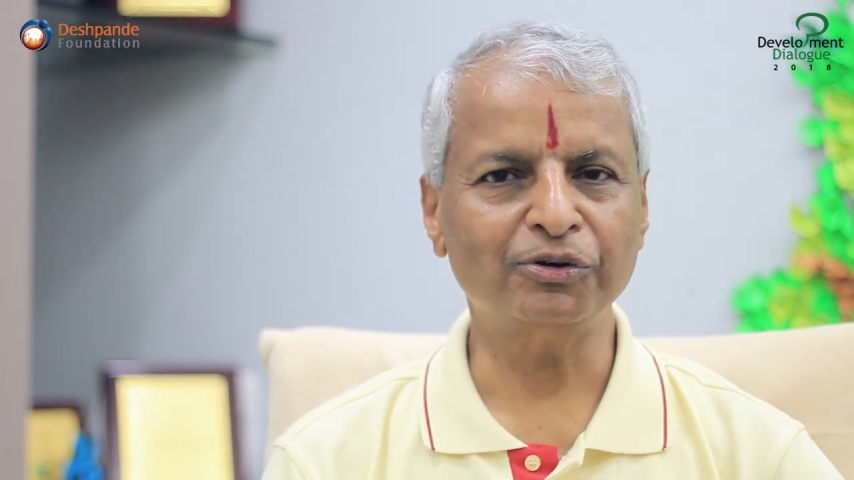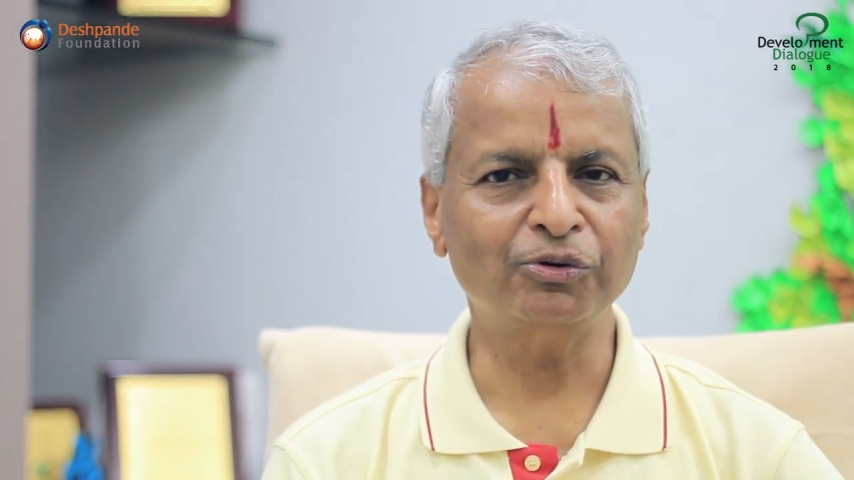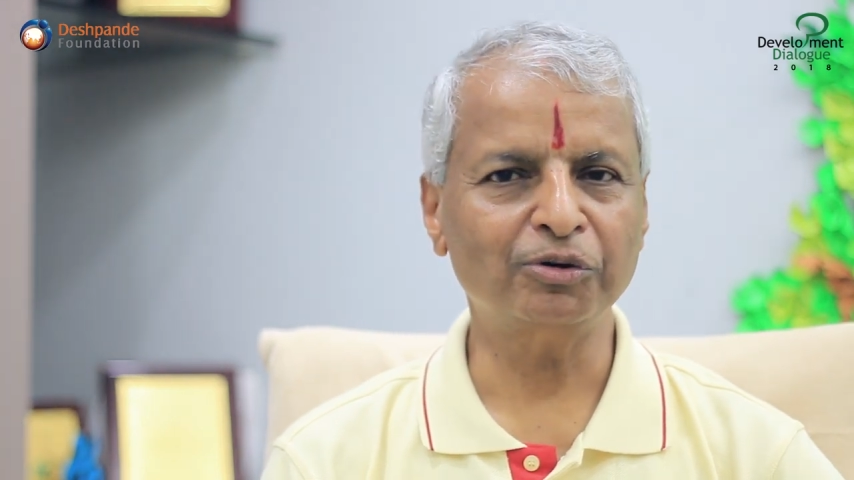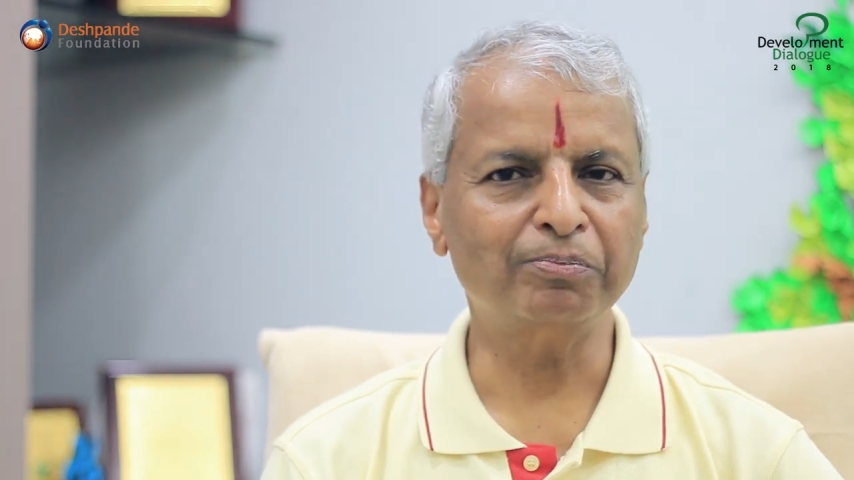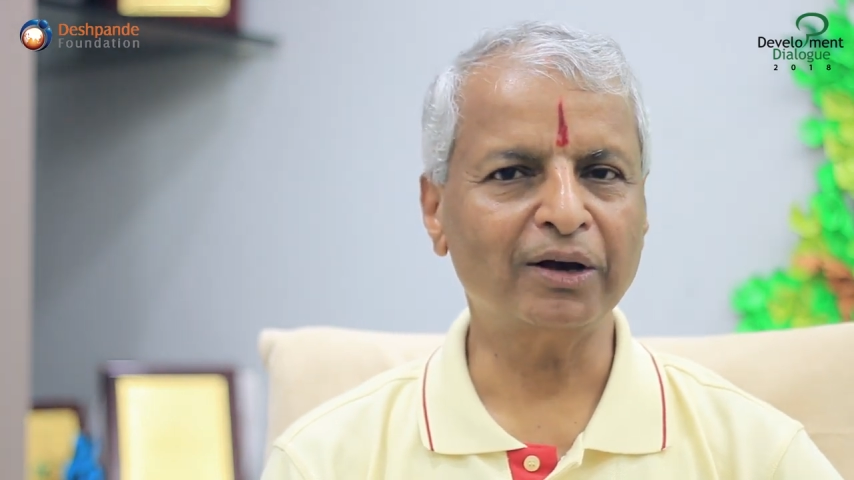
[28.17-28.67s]
to
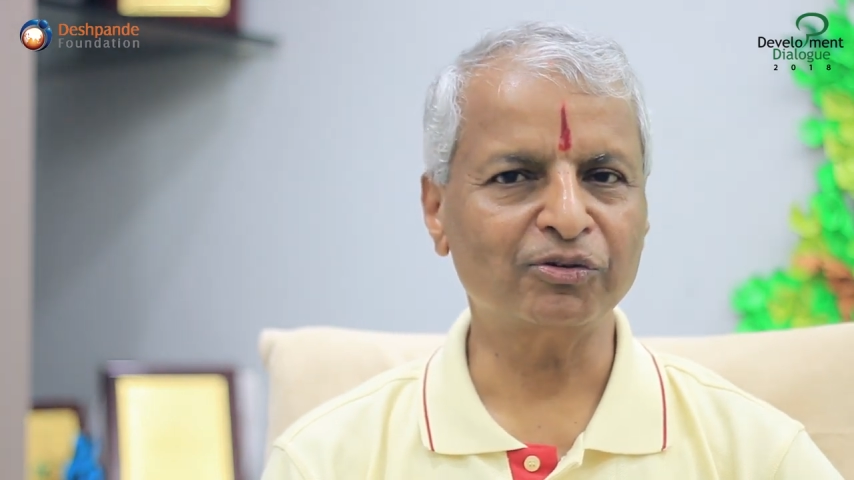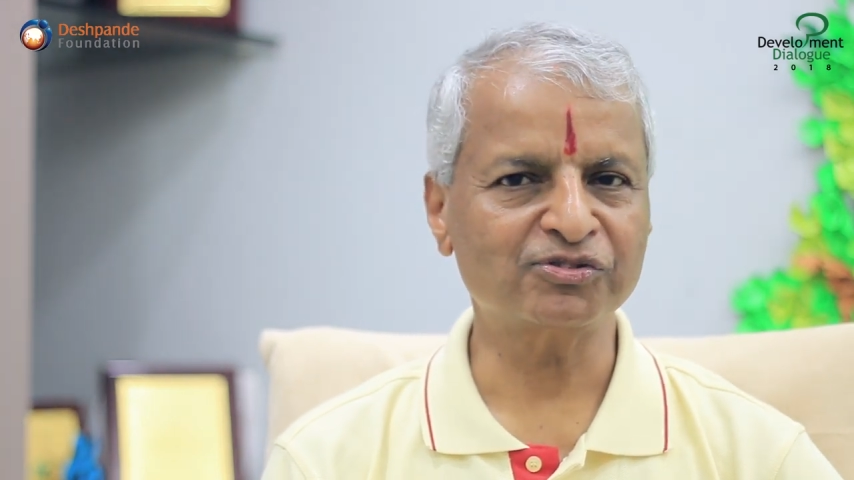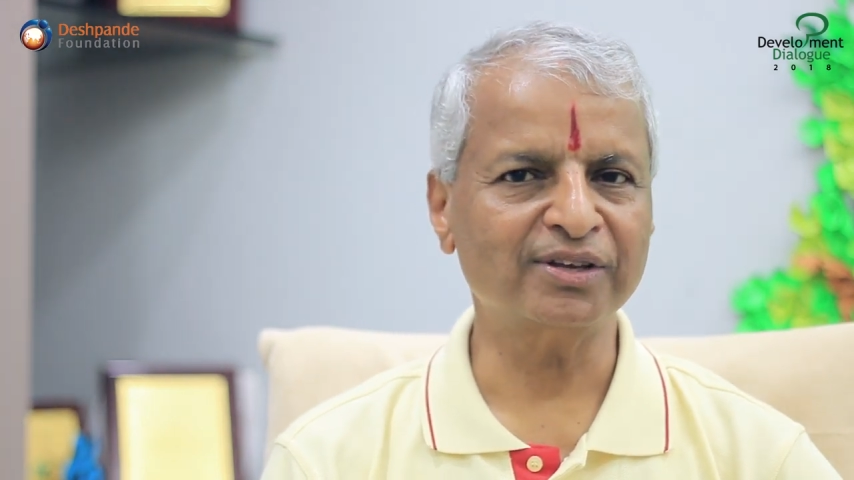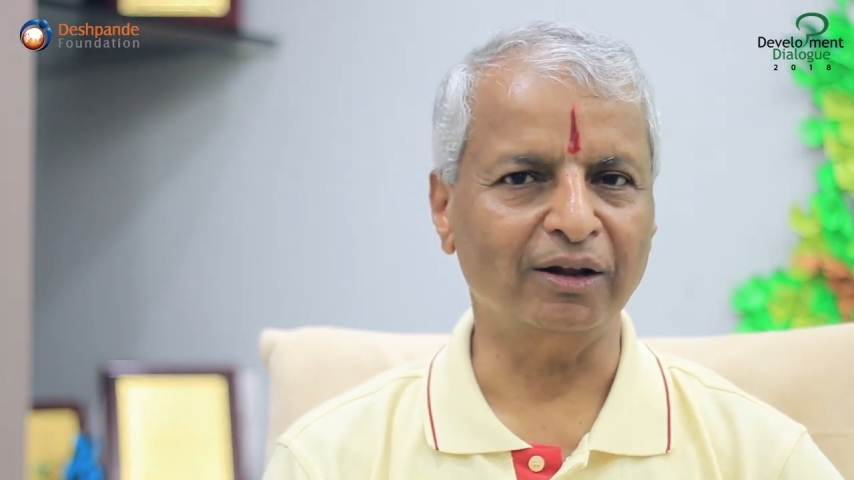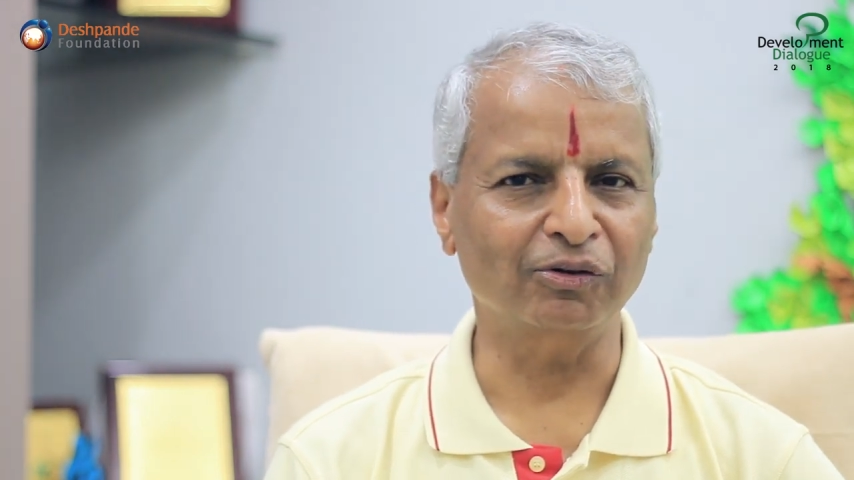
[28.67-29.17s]
do it by
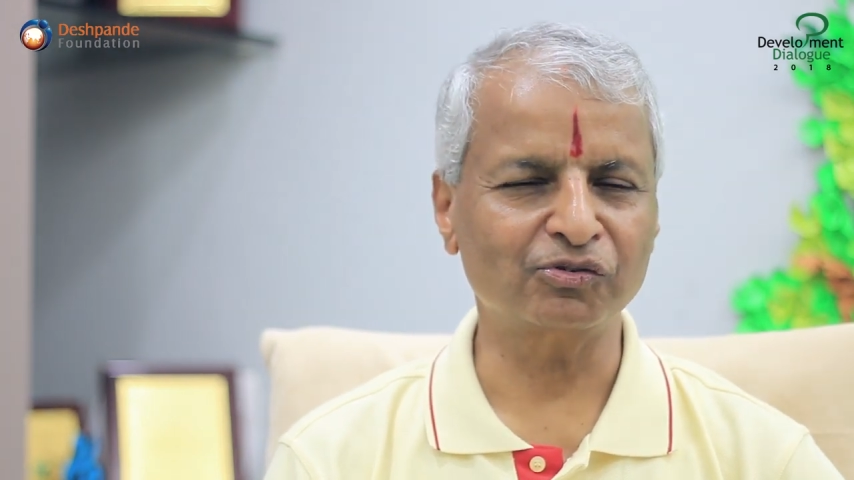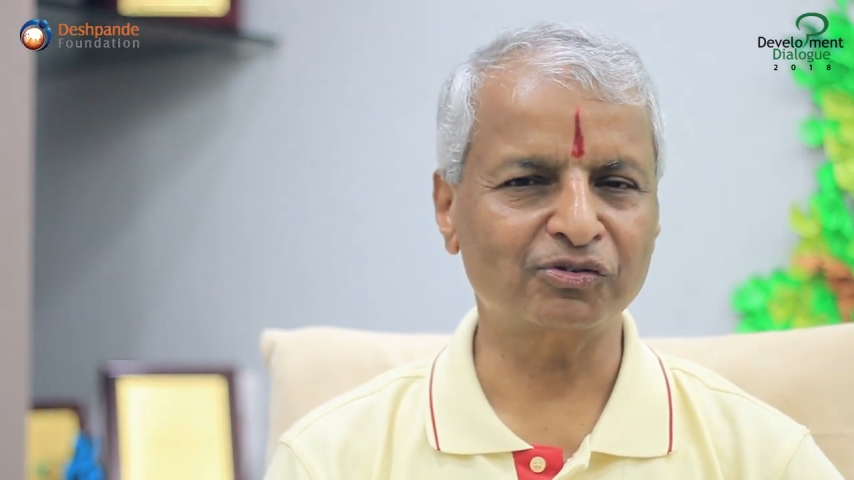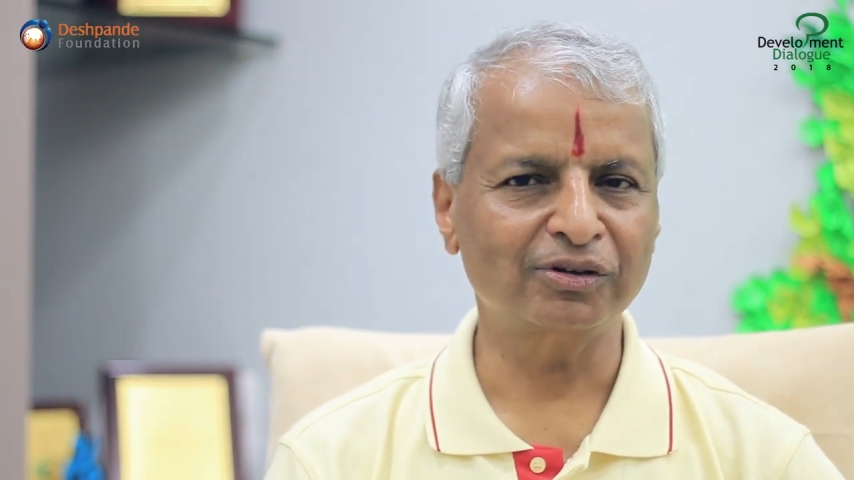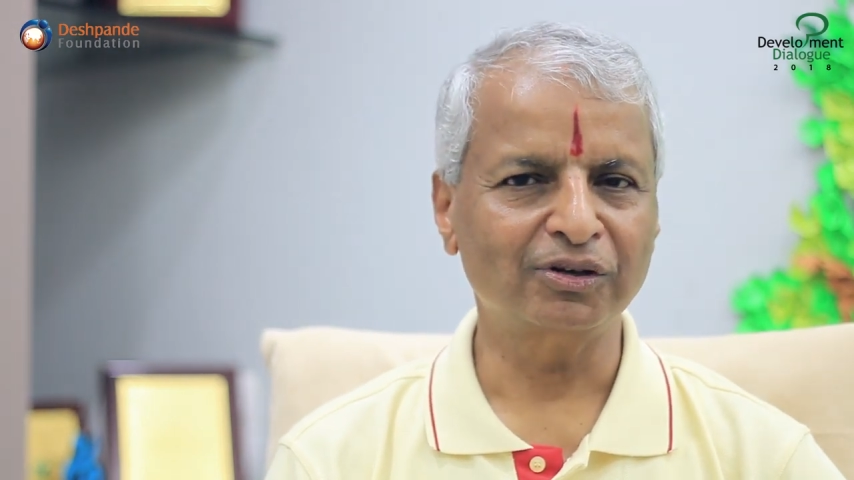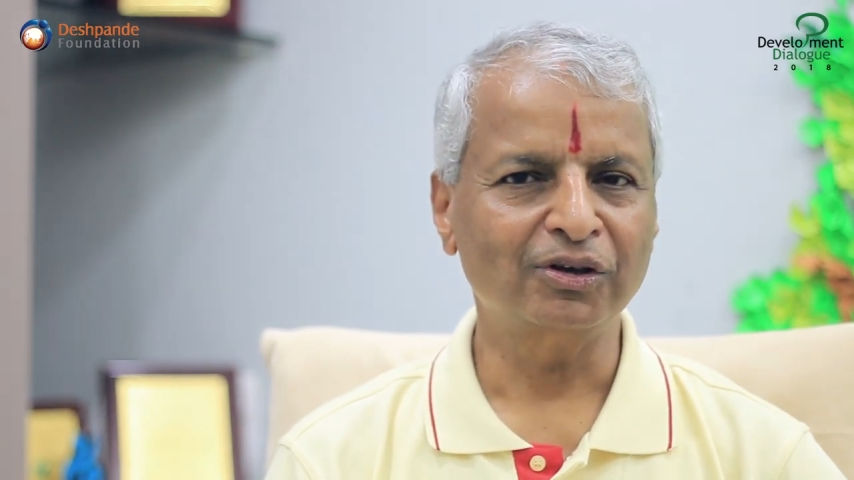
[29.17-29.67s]
ourselves.